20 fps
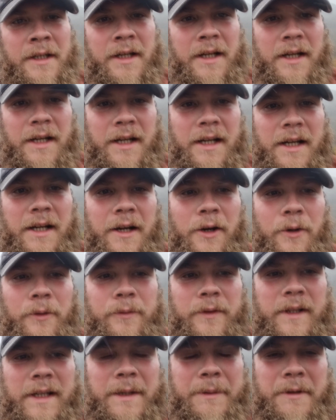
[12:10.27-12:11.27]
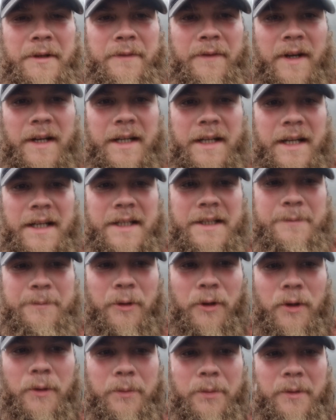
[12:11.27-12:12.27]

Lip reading: hopefully I'm going to find a nice pub